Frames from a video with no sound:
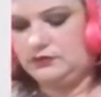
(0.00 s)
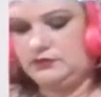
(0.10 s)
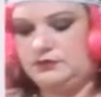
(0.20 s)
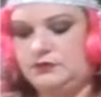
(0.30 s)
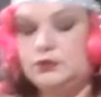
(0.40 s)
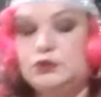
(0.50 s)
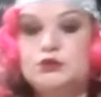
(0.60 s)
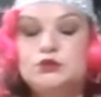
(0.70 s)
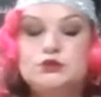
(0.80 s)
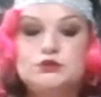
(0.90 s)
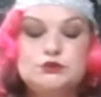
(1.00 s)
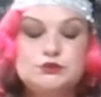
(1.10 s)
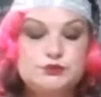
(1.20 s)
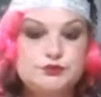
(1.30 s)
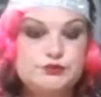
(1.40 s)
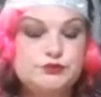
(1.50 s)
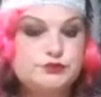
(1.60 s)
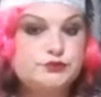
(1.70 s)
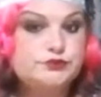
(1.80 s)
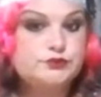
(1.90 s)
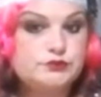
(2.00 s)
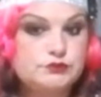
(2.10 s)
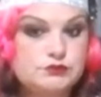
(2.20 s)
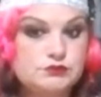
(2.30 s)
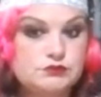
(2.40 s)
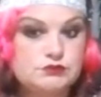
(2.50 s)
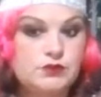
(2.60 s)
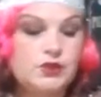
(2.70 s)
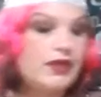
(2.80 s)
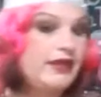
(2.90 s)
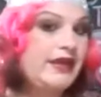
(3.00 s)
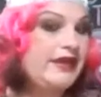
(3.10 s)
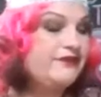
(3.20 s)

[no speech]